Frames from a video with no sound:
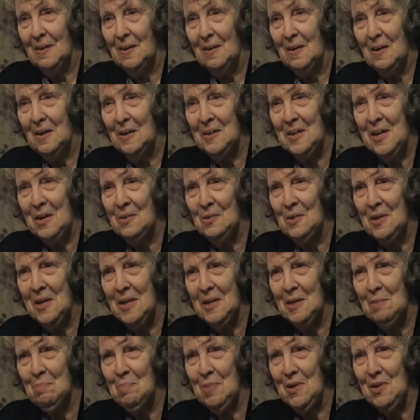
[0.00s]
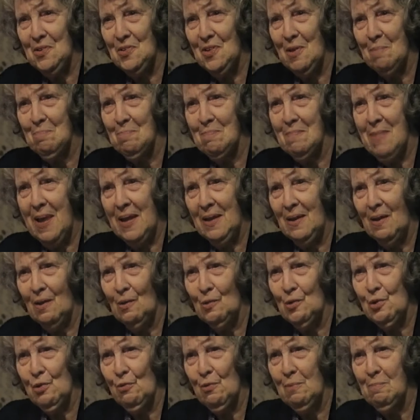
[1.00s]
I don't need a piece of metal
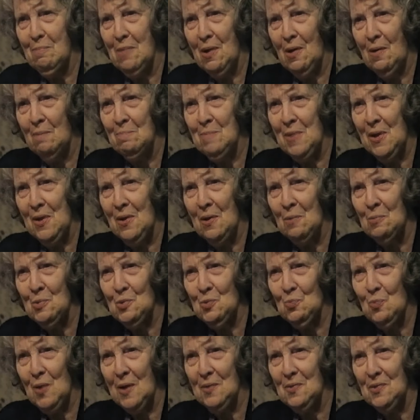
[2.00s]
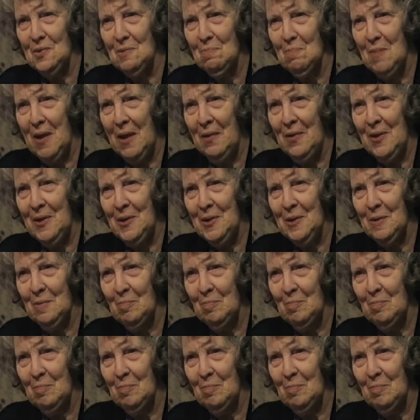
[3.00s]
to remind me I was once married.